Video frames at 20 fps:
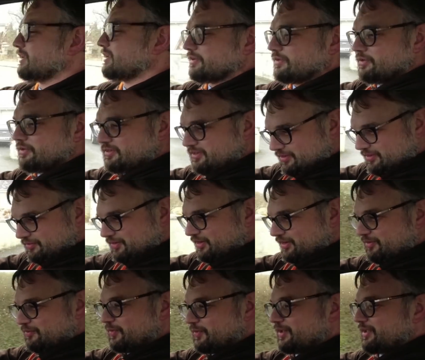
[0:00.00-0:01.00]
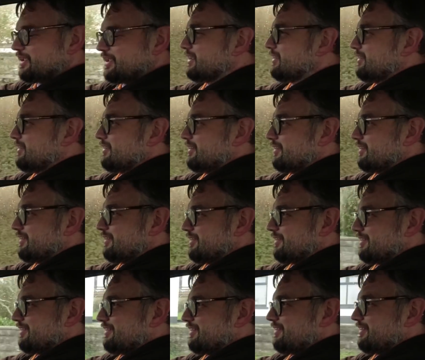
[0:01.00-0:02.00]
that's good. I've got a working
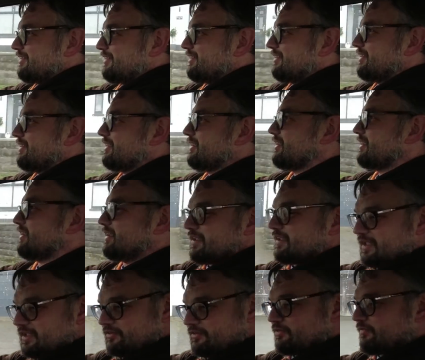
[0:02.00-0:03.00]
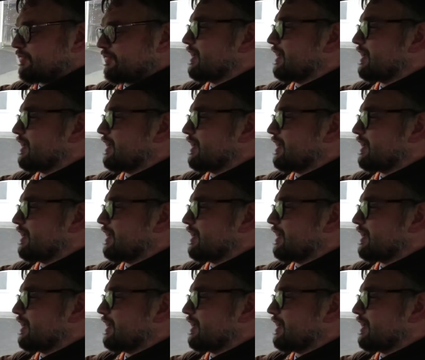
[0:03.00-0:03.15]
heater